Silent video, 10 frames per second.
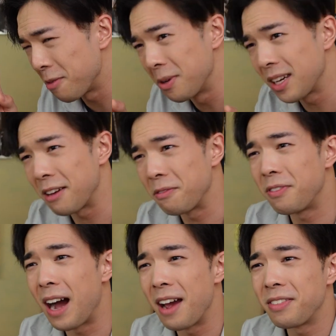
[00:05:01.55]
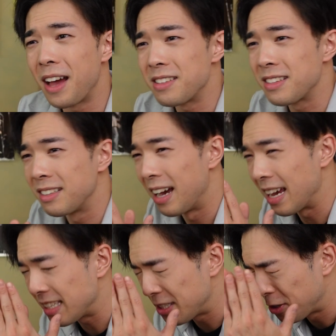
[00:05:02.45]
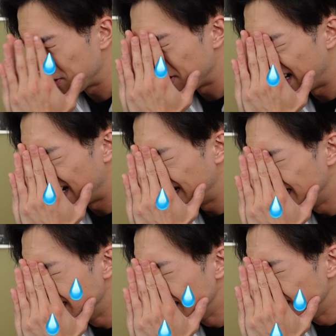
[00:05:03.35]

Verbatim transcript: can we get 5,000 likes to uh,